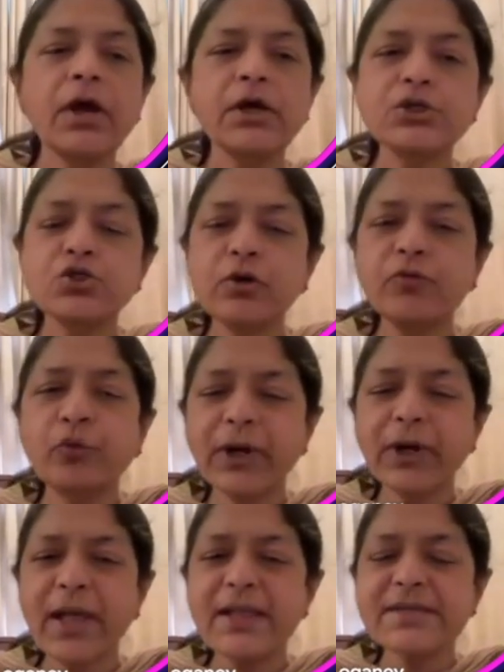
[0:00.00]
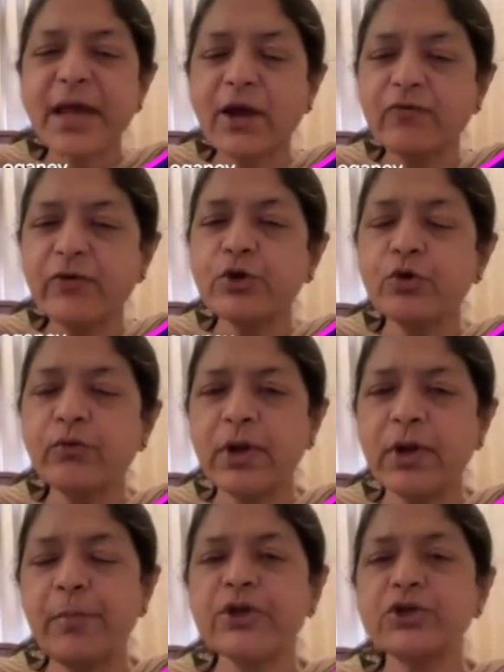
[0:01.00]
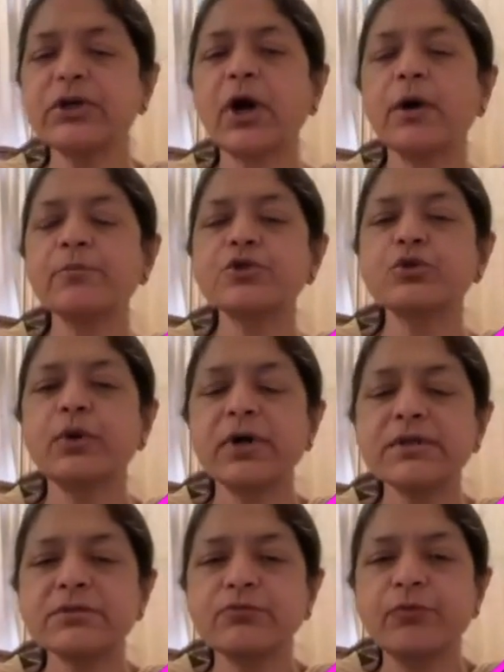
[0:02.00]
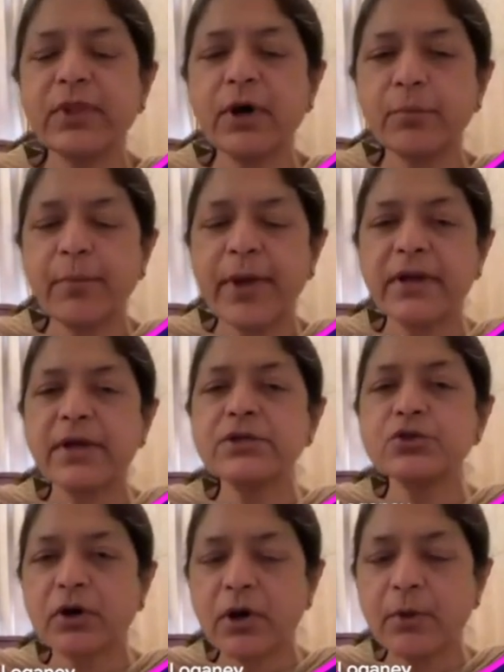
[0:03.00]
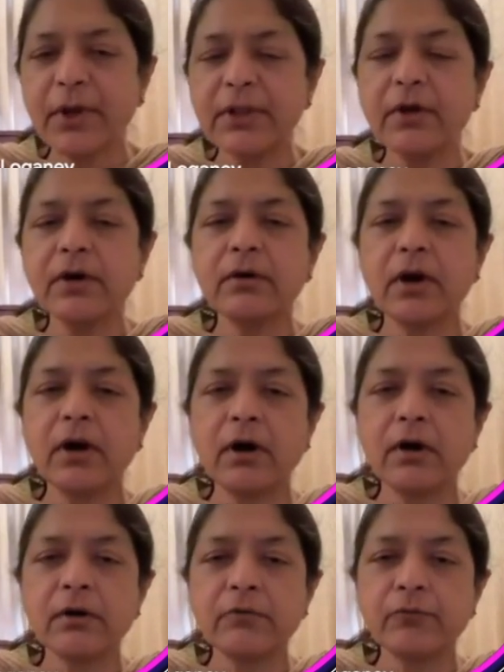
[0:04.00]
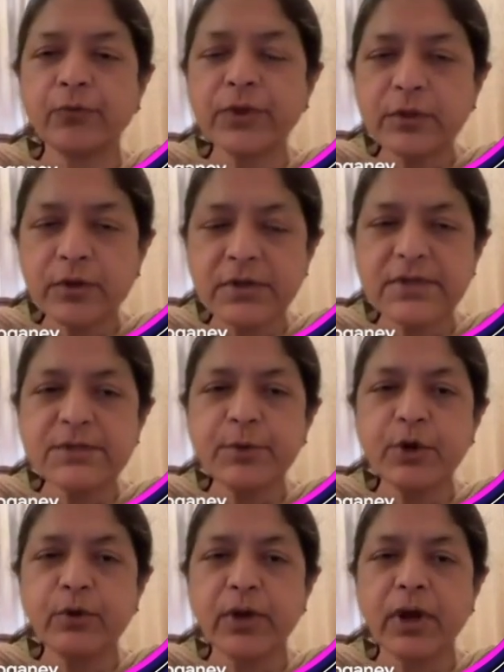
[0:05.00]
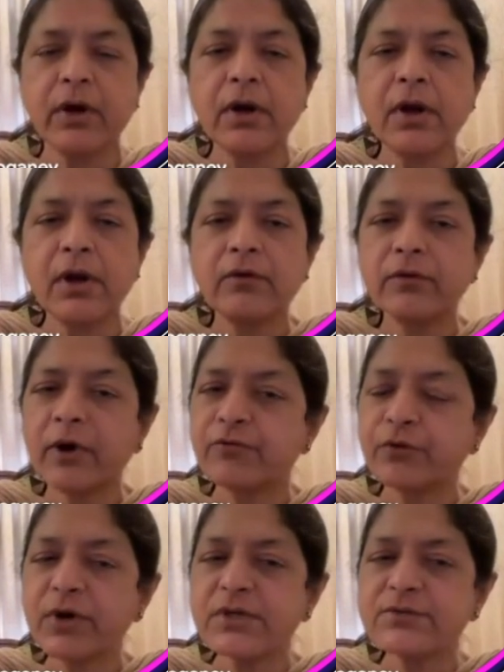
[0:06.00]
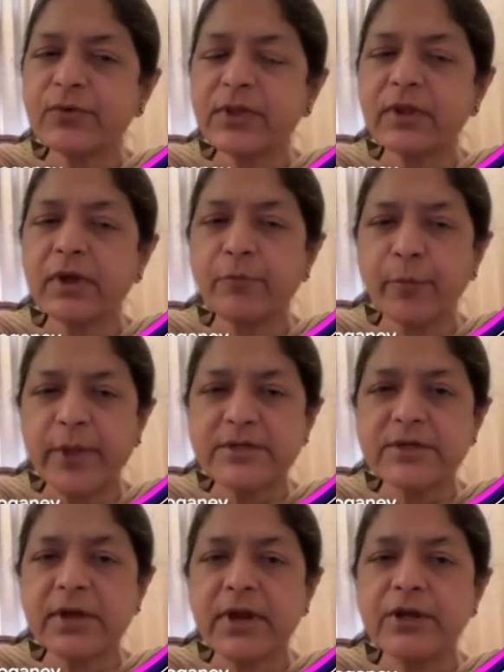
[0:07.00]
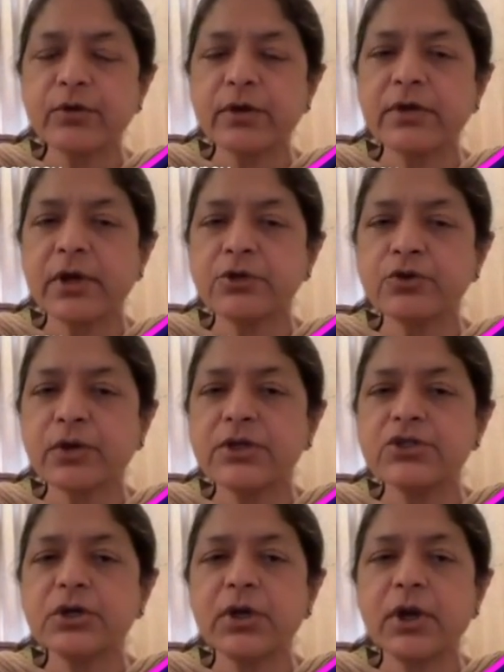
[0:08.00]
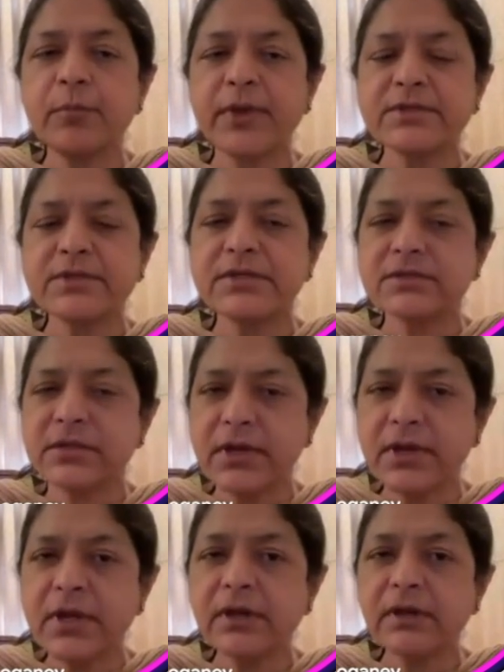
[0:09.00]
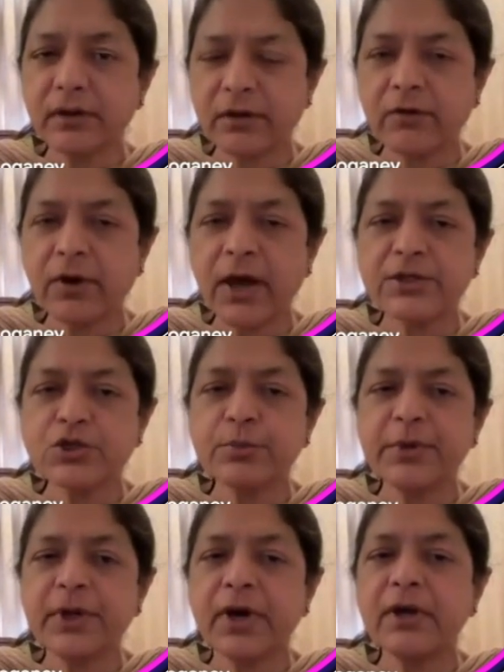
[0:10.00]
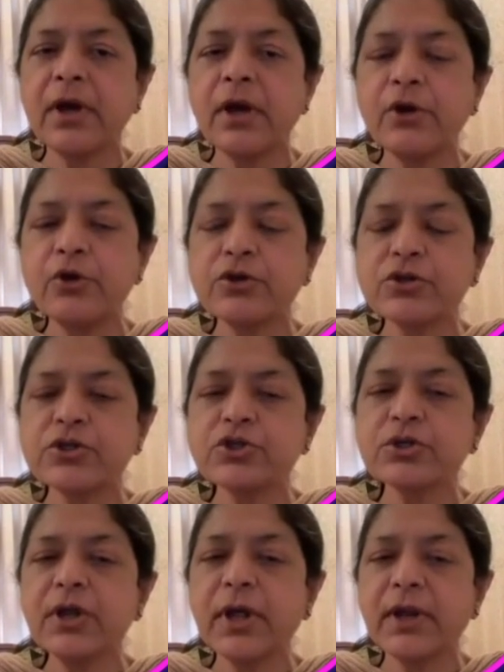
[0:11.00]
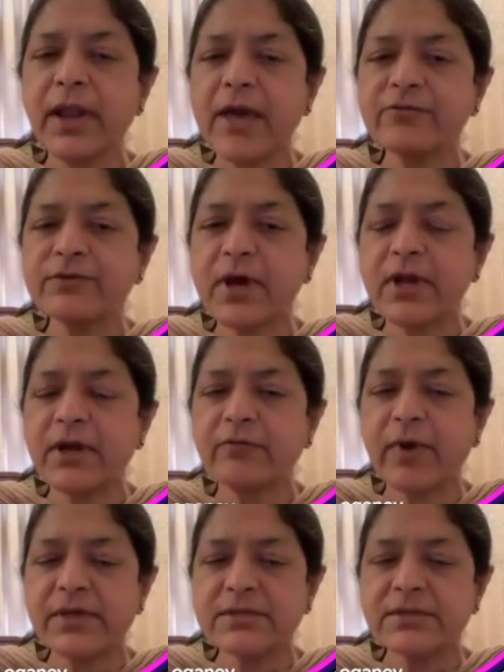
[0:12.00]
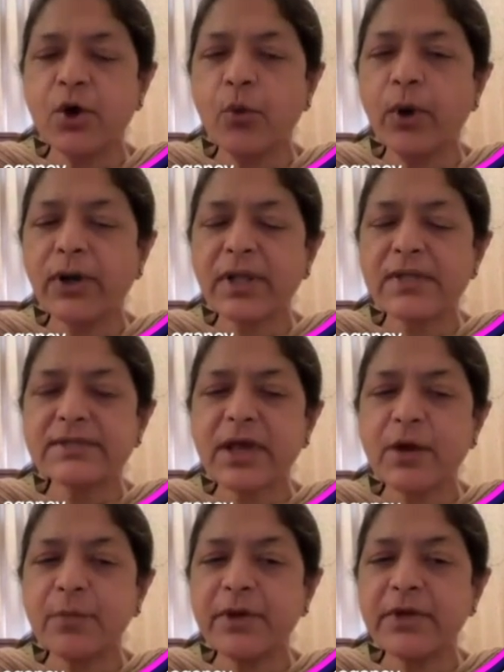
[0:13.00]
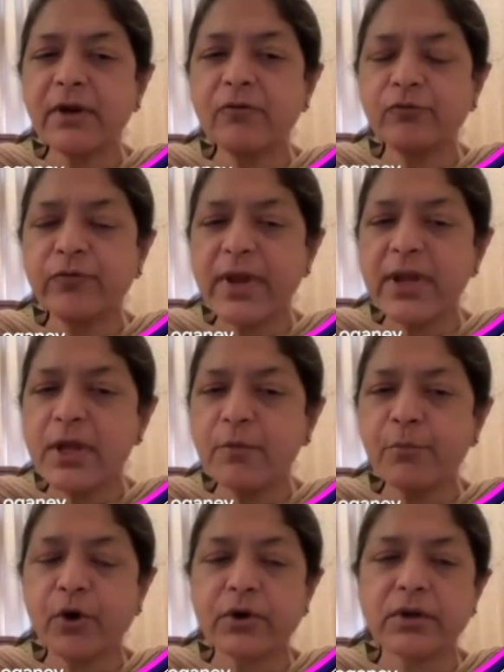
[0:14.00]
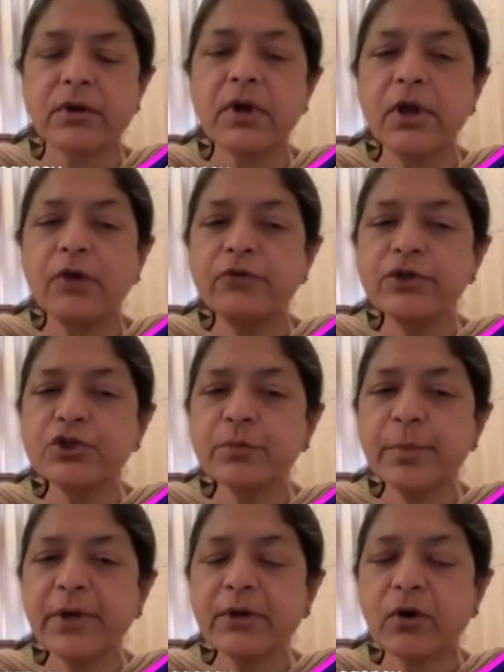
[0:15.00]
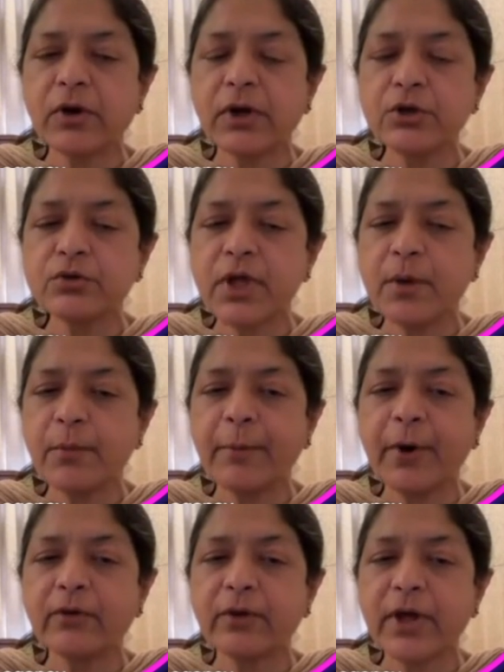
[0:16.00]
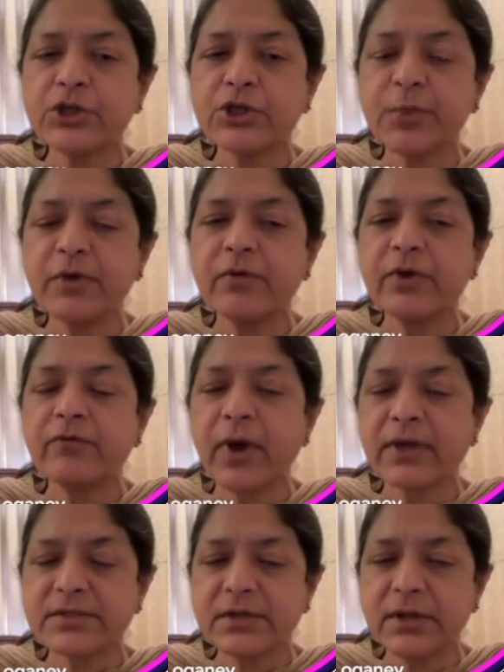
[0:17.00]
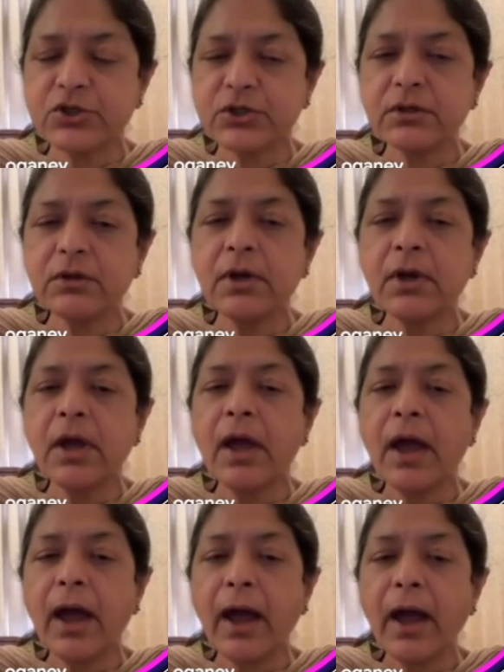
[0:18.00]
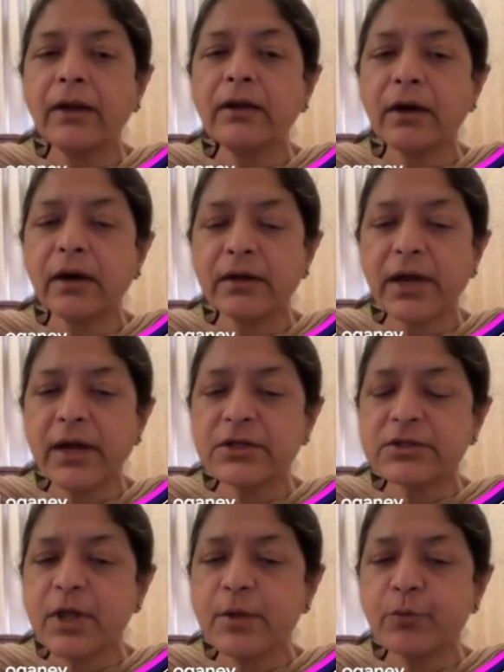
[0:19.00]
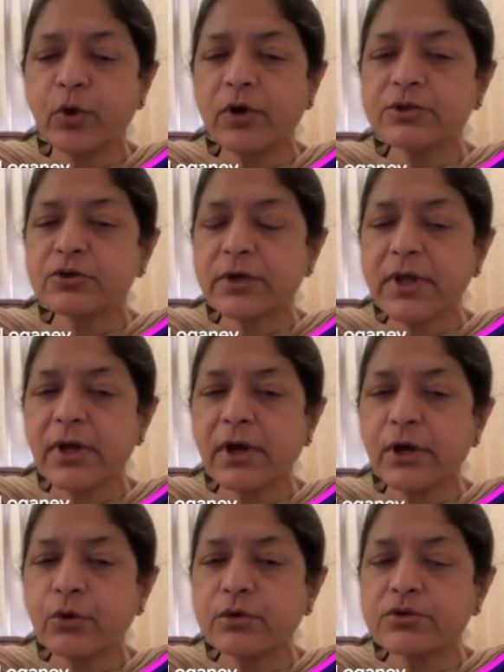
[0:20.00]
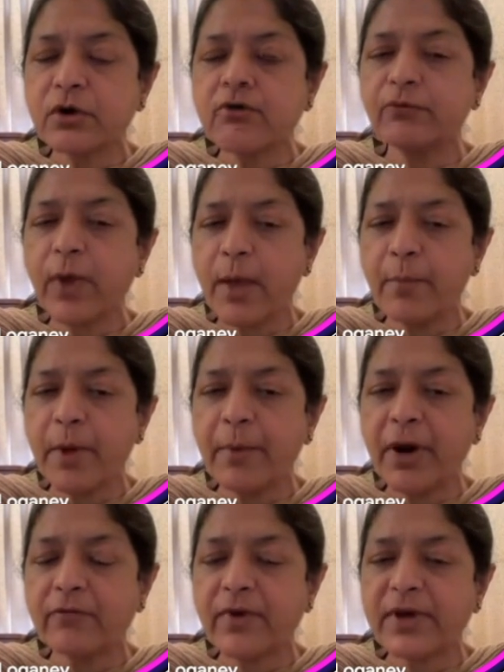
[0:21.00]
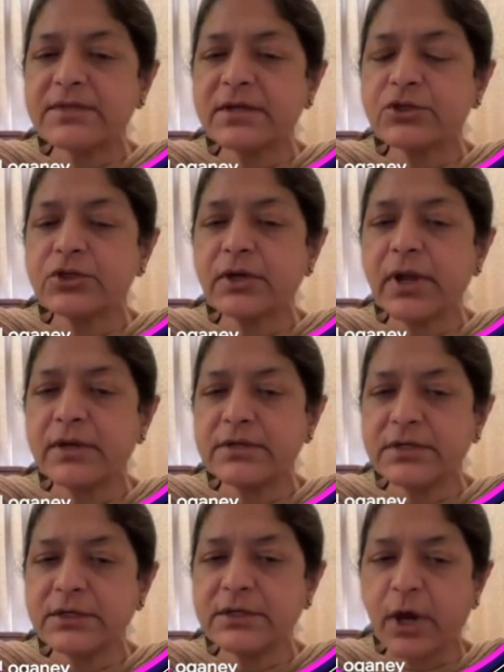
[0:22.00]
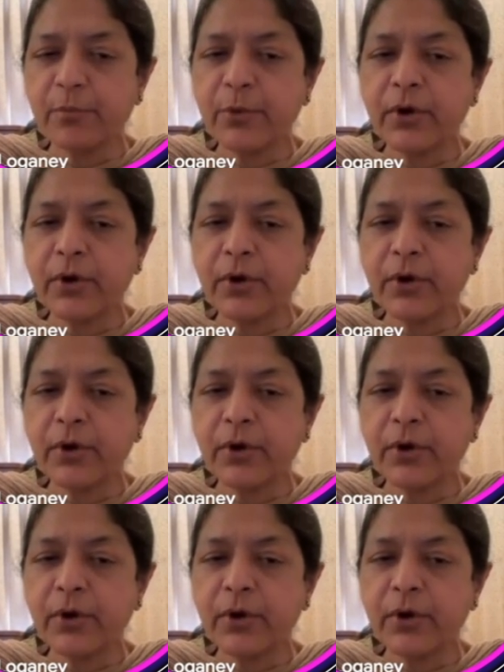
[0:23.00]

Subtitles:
So what else can we do when a patient comes to us with her parents or her mother with dysmenorrhea? Of course, with menstrual education and menstrual screening has to be done, nutritional and lifestyle advice. What else can be done? Very important. We should be talking to them about HPV vaccination and encourage them to also take a dose of MMR vaccination and Tdap.